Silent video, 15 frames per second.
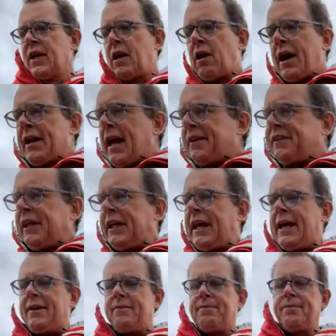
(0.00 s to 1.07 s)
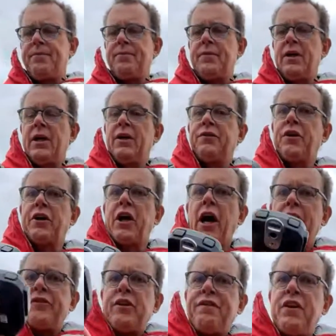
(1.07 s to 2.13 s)
All right, nothing yet. So,
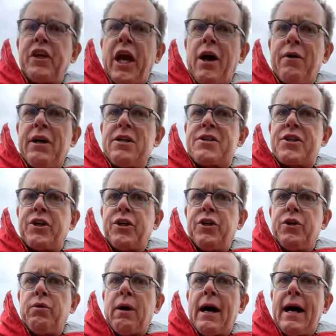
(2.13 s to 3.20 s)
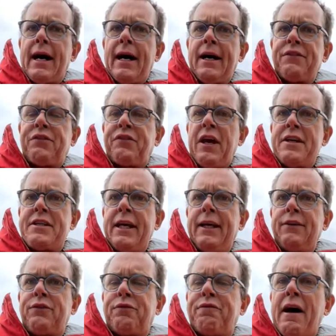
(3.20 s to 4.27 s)
guys, if you go into
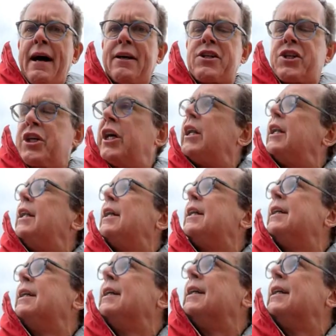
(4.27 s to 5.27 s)
settings, function,